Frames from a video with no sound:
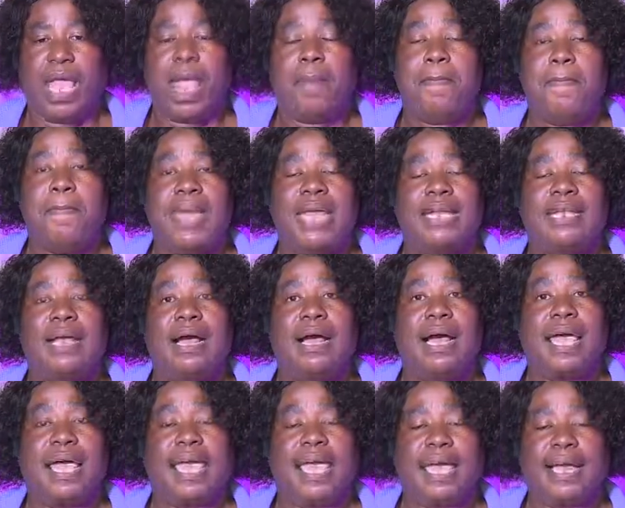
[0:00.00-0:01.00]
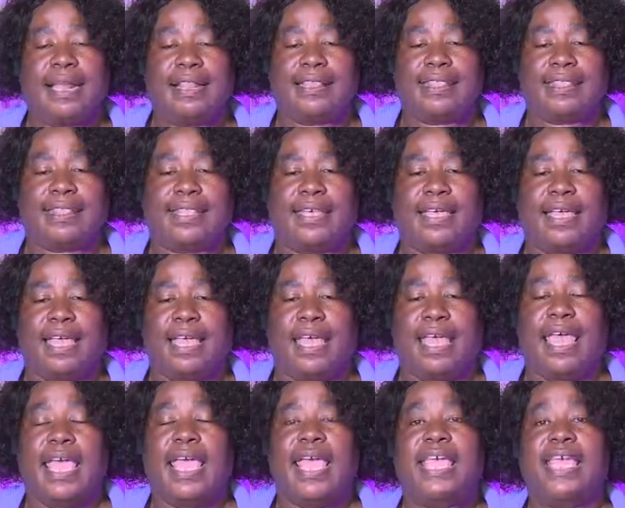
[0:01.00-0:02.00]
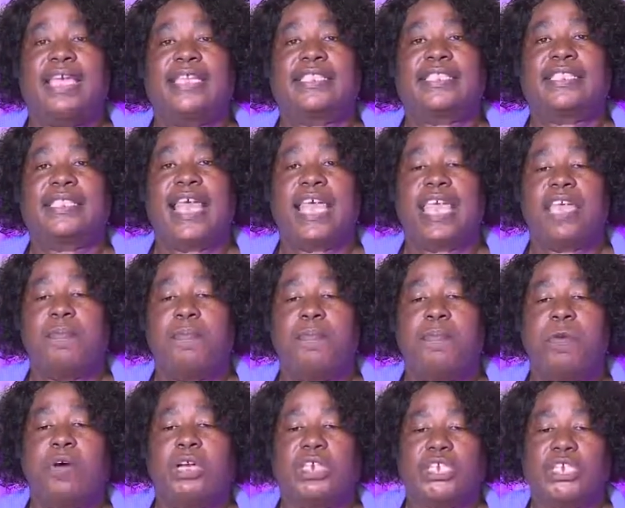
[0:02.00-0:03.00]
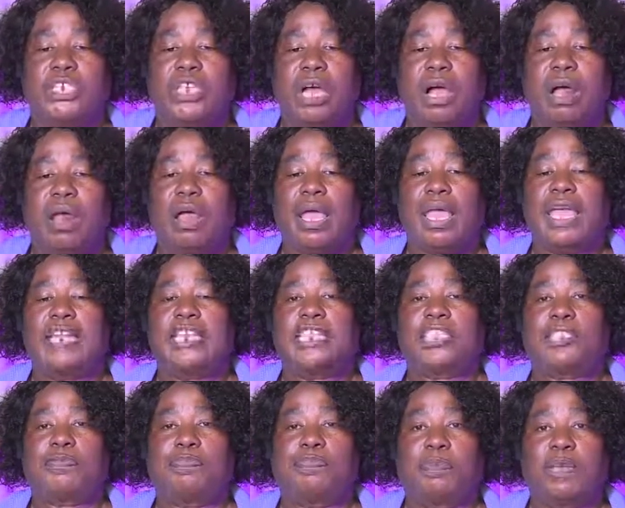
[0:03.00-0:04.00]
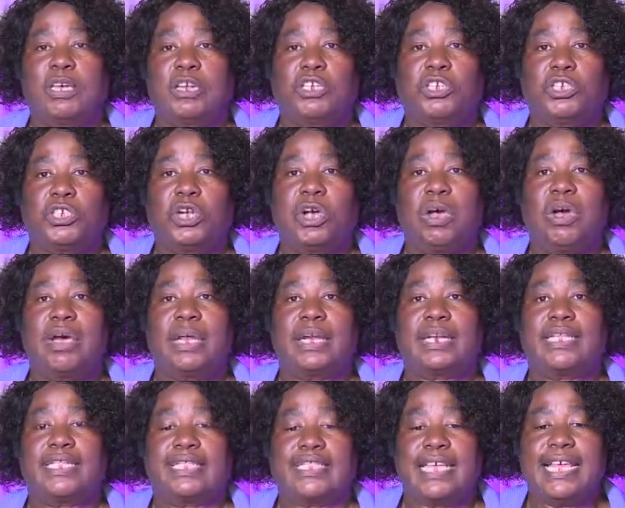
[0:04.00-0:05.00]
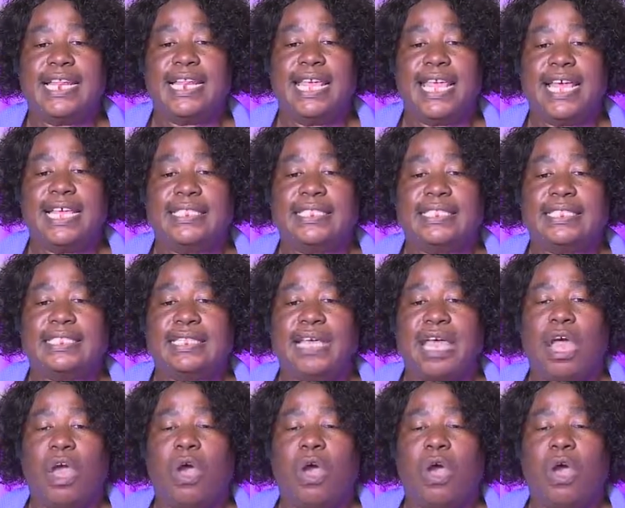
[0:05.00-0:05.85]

Mental health is the emotional and spiritual resilience